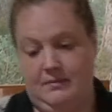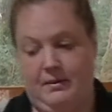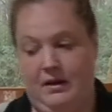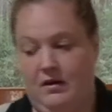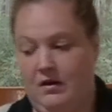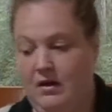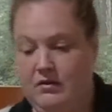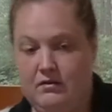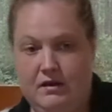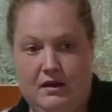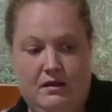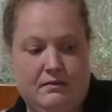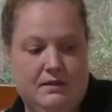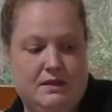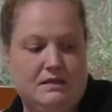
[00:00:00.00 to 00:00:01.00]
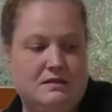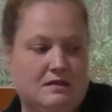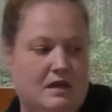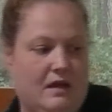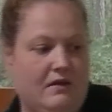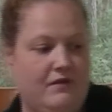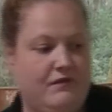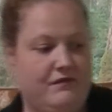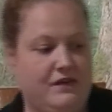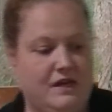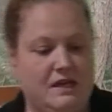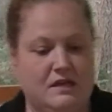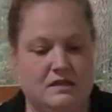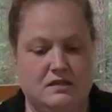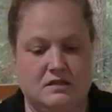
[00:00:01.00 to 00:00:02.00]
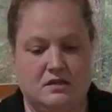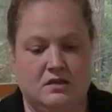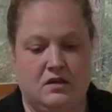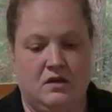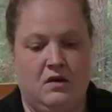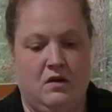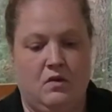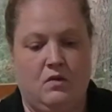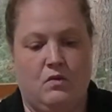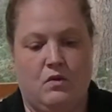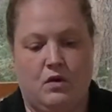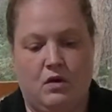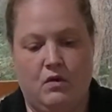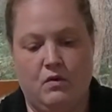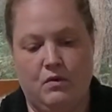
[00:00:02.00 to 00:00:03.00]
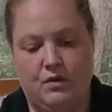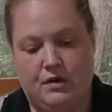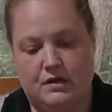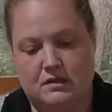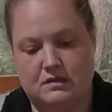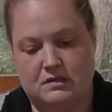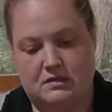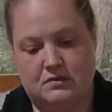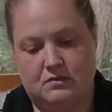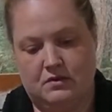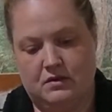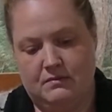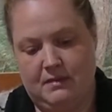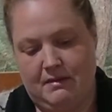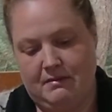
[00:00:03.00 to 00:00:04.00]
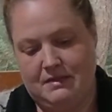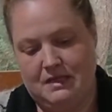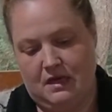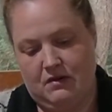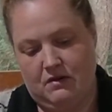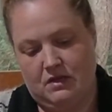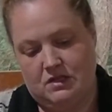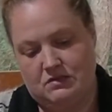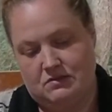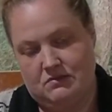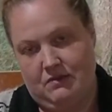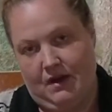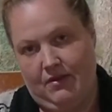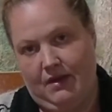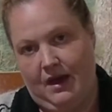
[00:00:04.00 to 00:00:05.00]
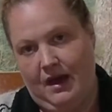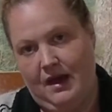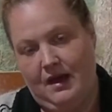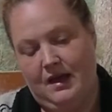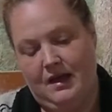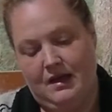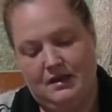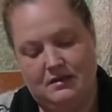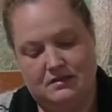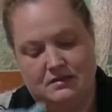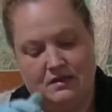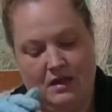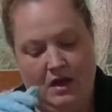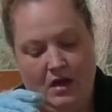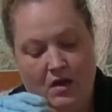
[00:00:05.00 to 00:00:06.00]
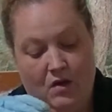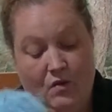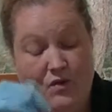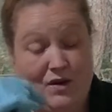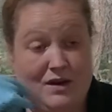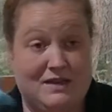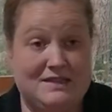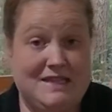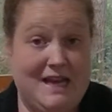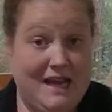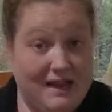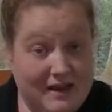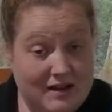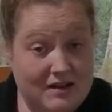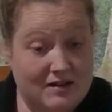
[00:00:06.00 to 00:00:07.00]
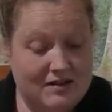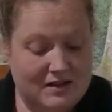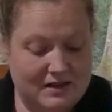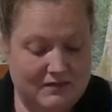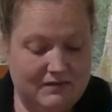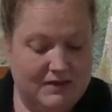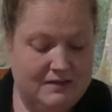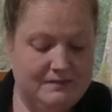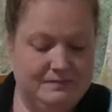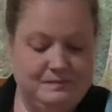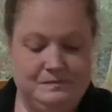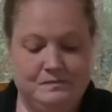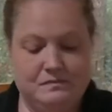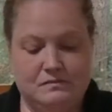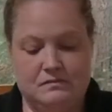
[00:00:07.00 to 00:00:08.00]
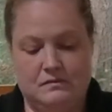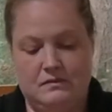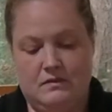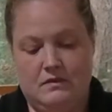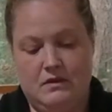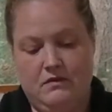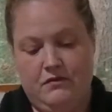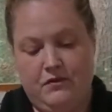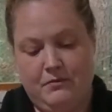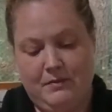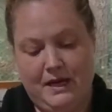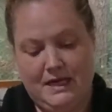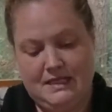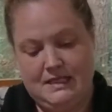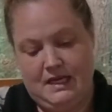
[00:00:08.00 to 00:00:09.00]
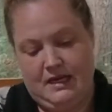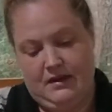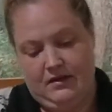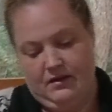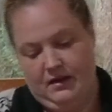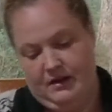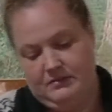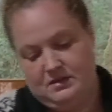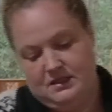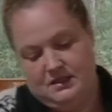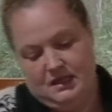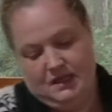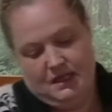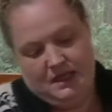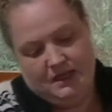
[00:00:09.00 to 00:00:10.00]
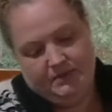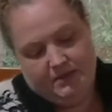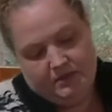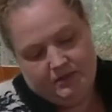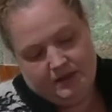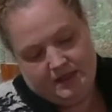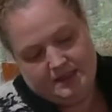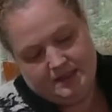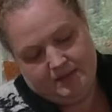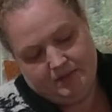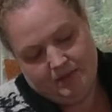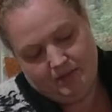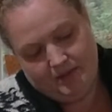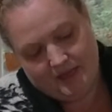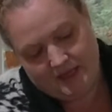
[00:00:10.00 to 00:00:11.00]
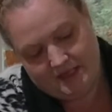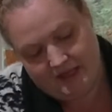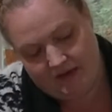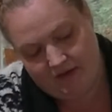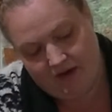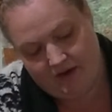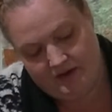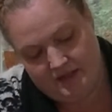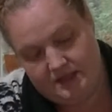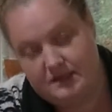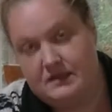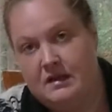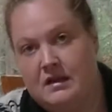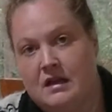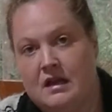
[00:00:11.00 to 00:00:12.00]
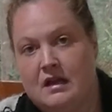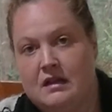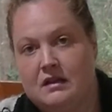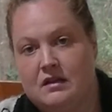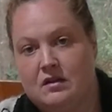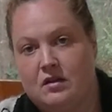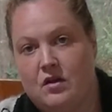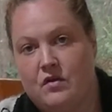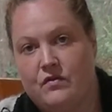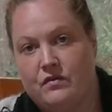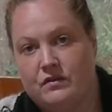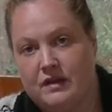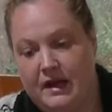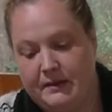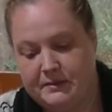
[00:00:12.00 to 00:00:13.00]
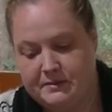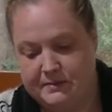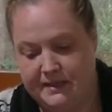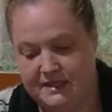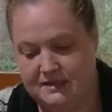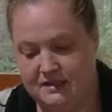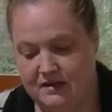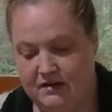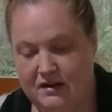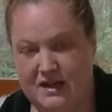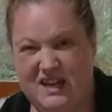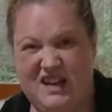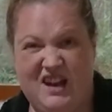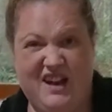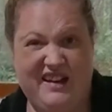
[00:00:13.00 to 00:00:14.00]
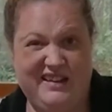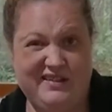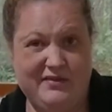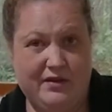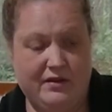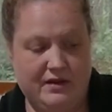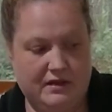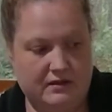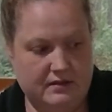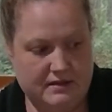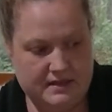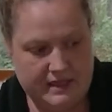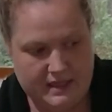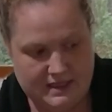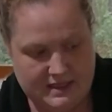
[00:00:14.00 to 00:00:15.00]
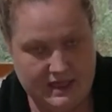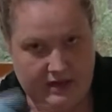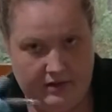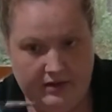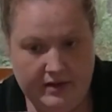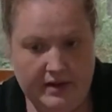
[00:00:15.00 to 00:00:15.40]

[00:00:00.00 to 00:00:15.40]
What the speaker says: about other elements like feet or horns or maybe decorations around the eyes or a tail even. For my tail, I'm just going to keep it really simple because I've got this little overlapped piece there and it kind of already looks like a tail.